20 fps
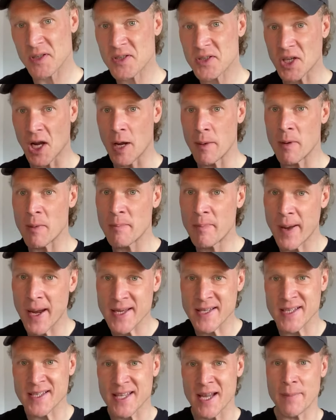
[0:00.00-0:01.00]
Simon
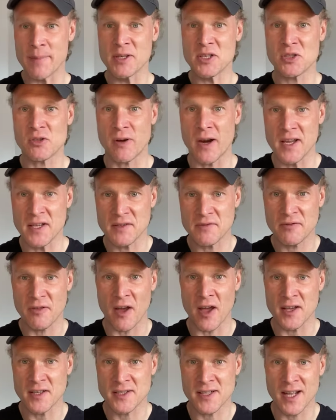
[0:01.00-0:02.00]
Peter demonstrates,
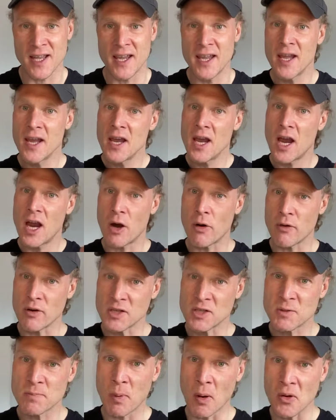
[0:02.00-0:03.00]
firstly, a
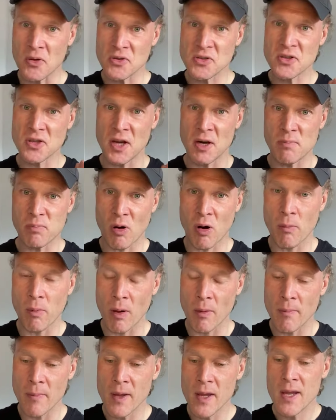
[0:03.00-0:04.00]
response to the
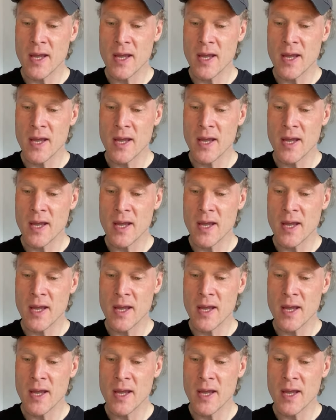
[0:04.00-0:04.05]
problem.